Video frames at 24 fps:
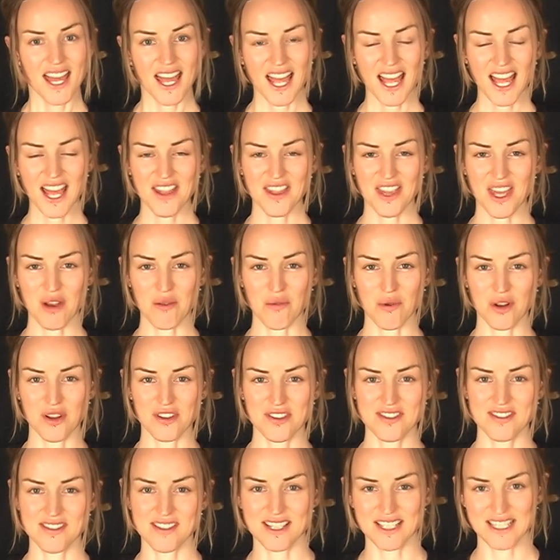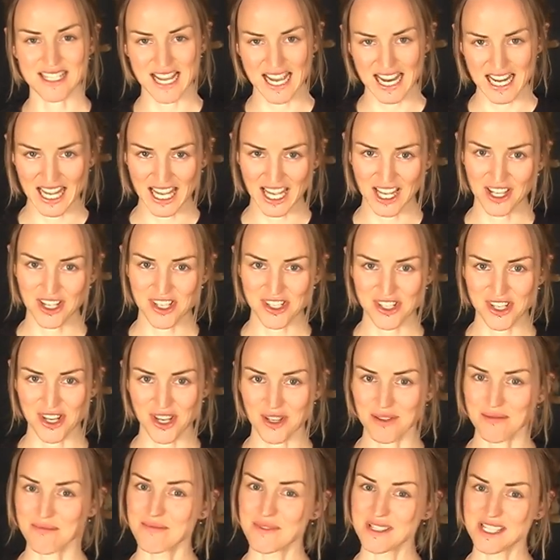And that was the Daily English Show.
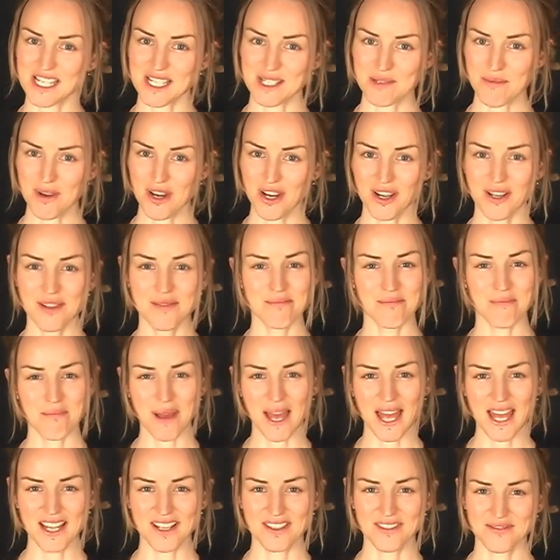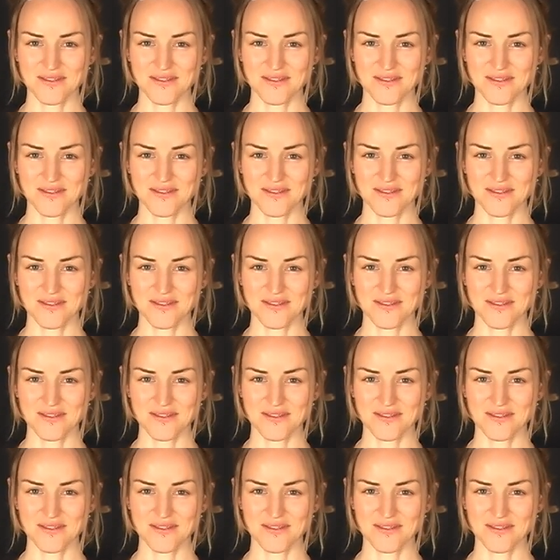See you tomorrow. Bye.